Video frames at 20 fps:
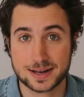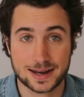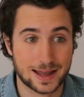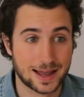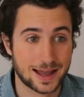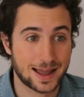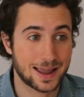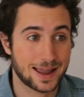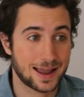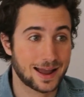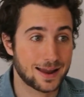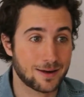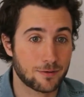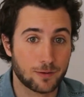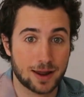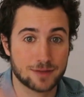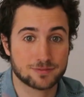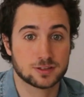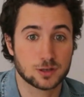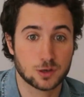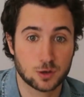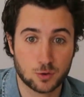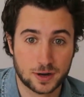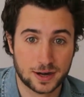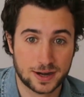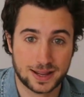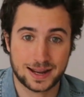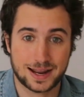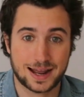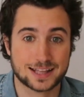I arrived alone
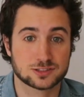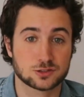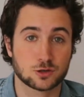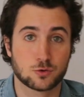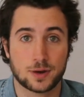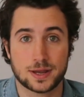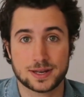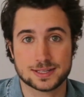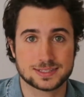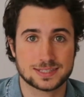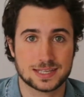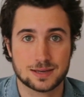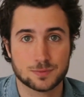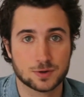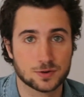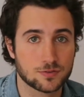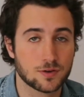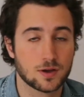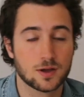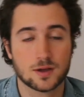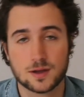and I had to create a team of